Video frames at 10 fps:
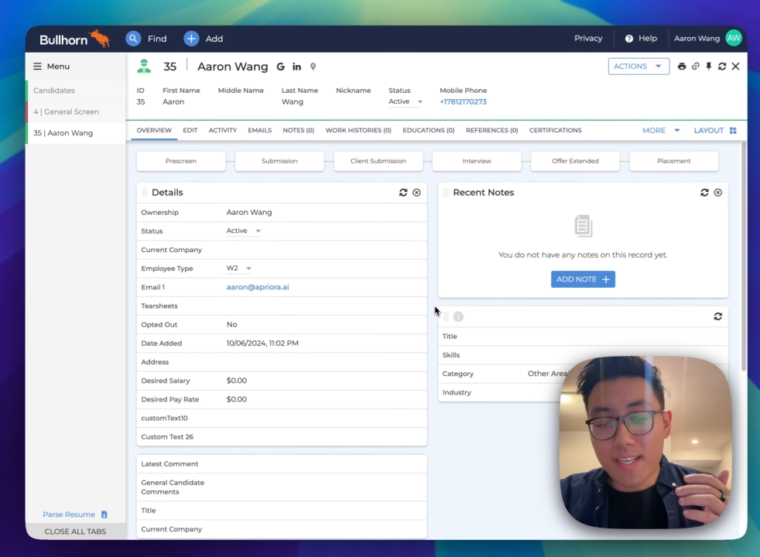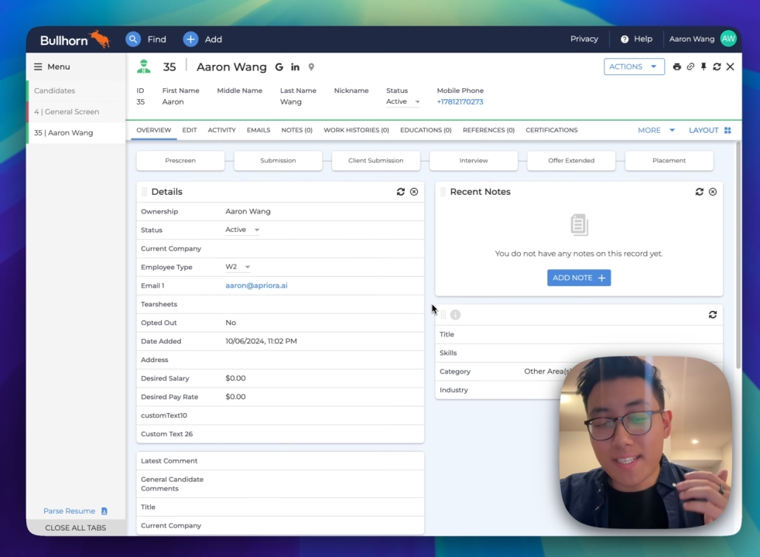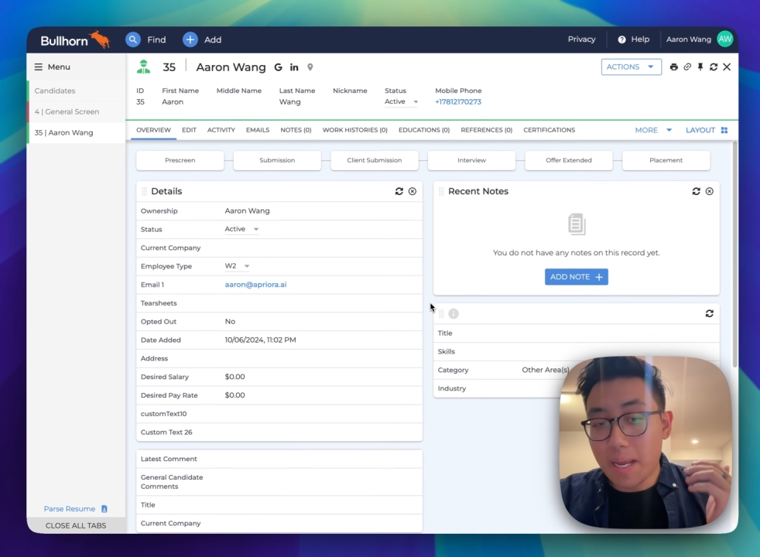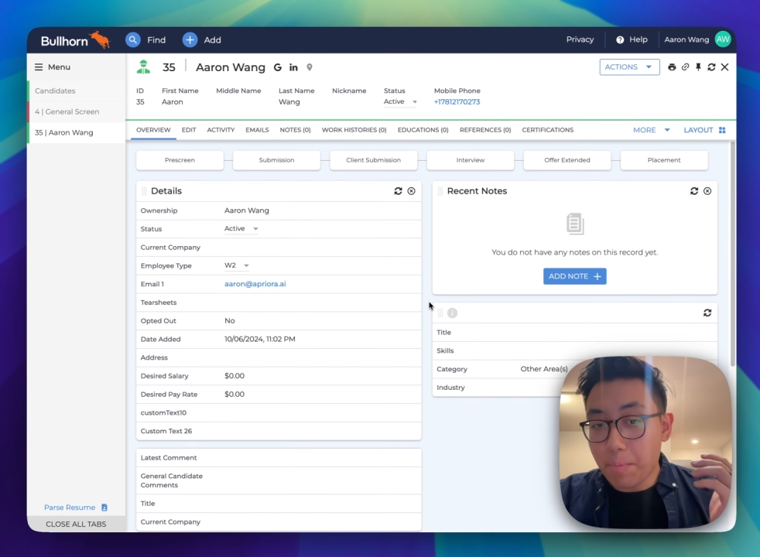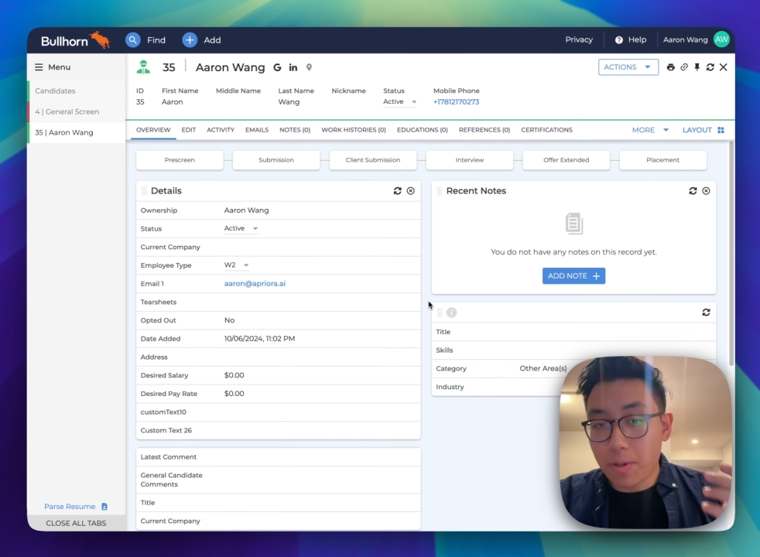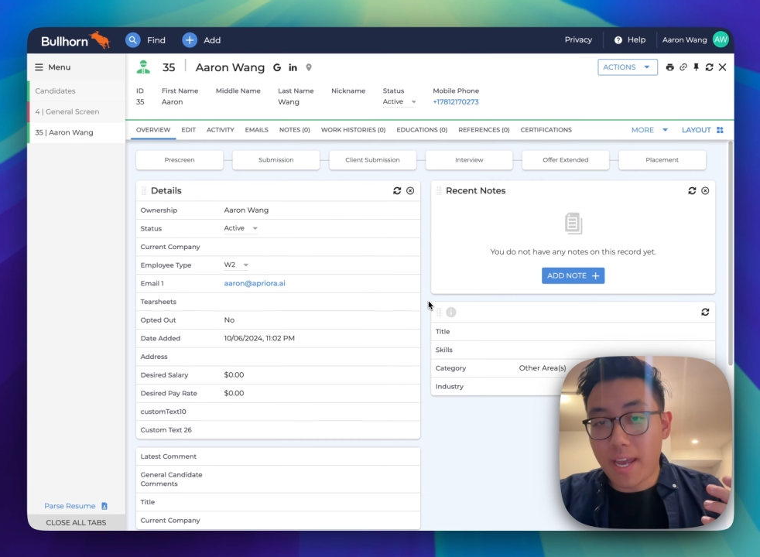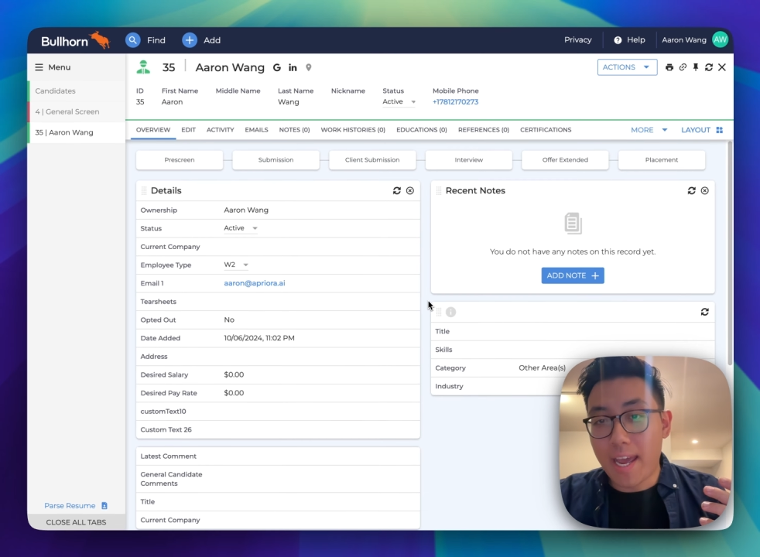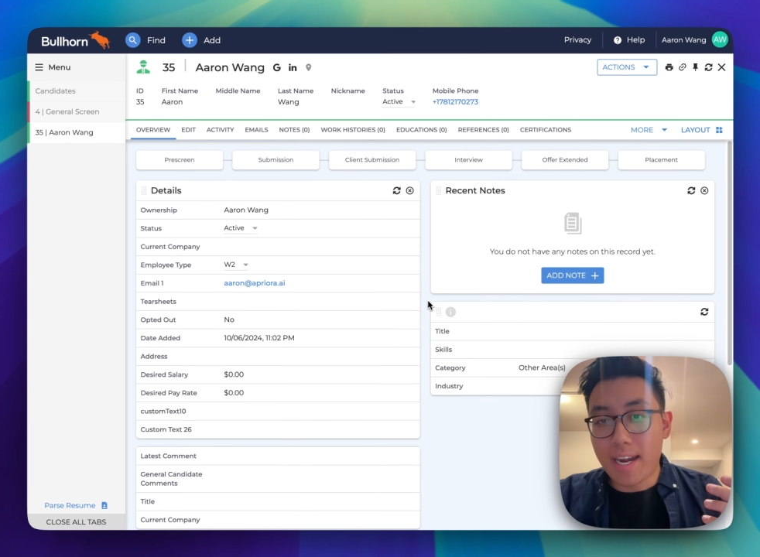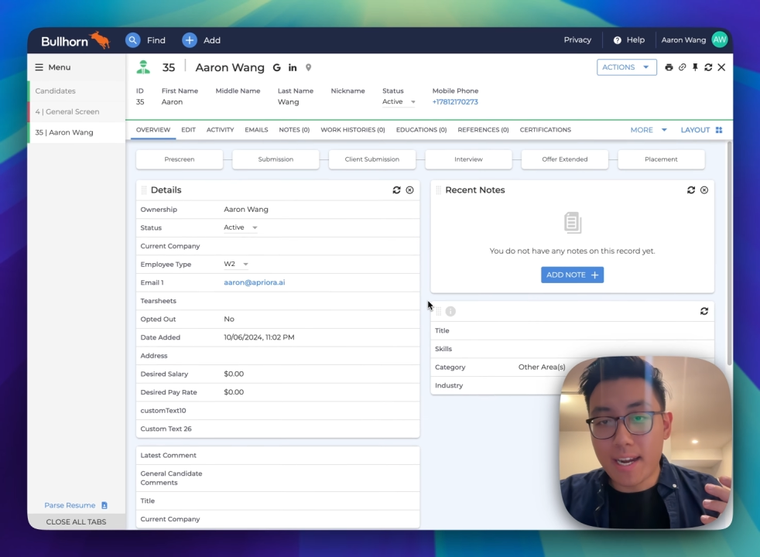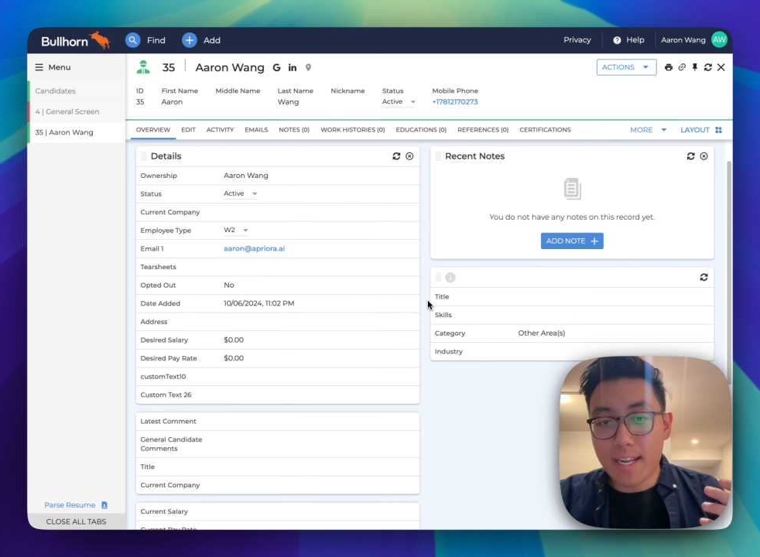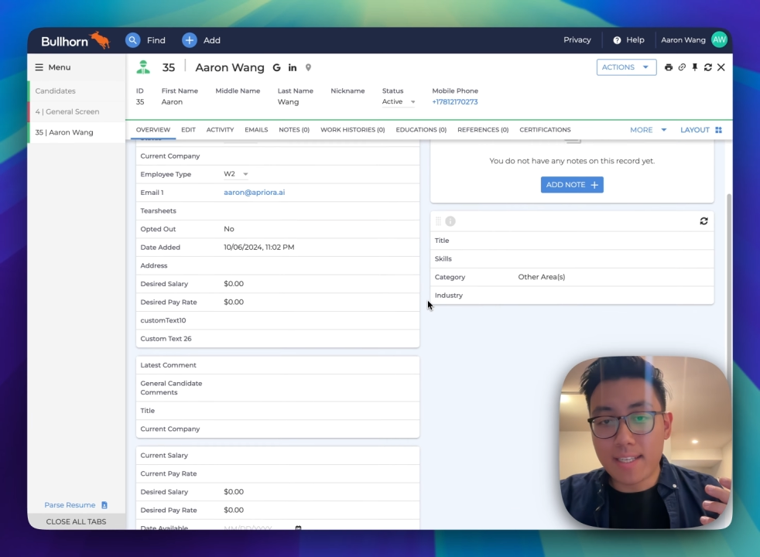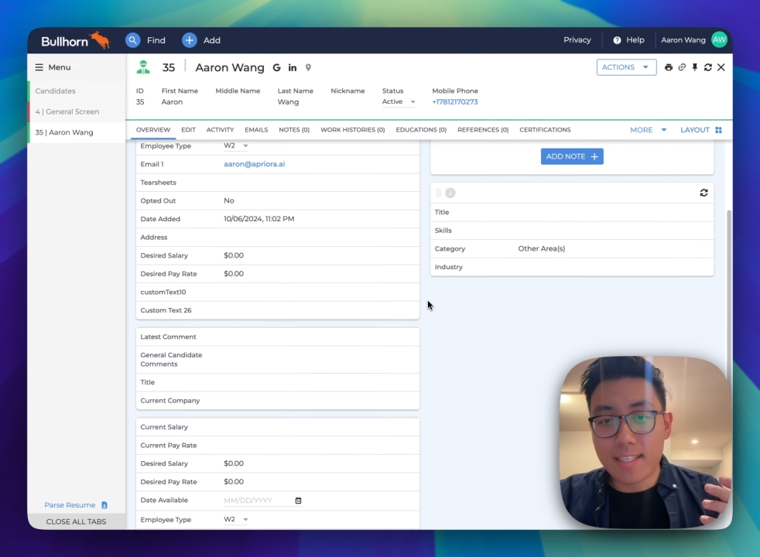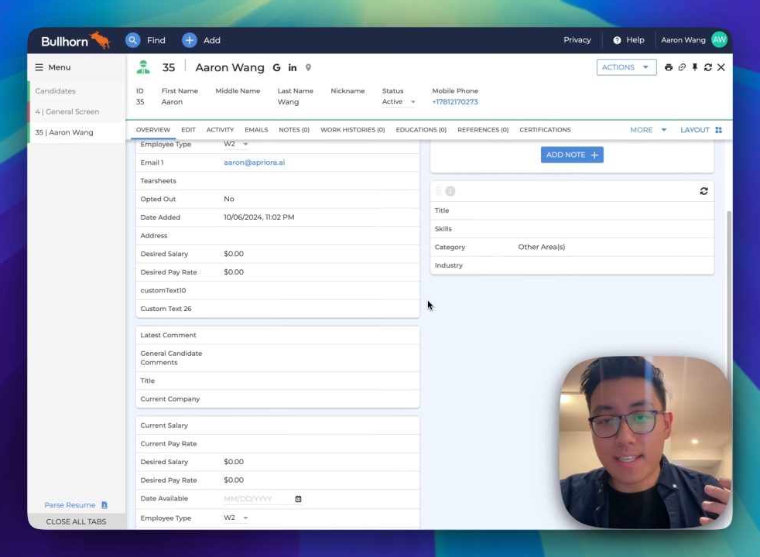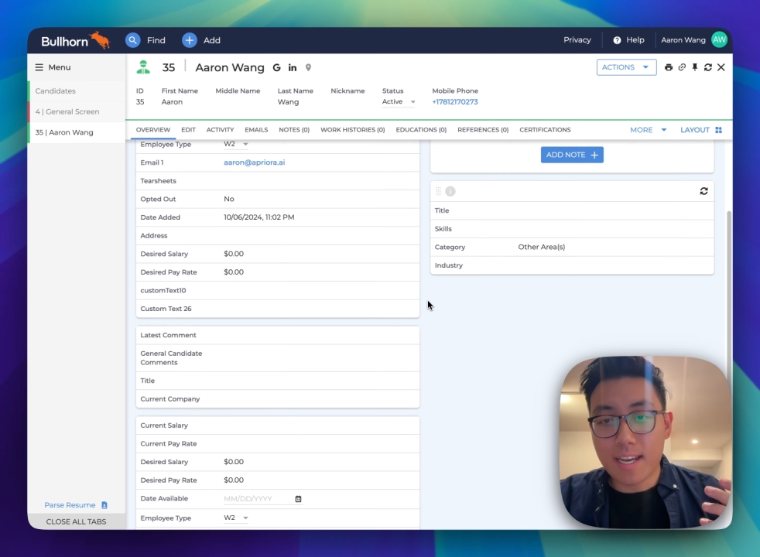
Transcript: a sample candidate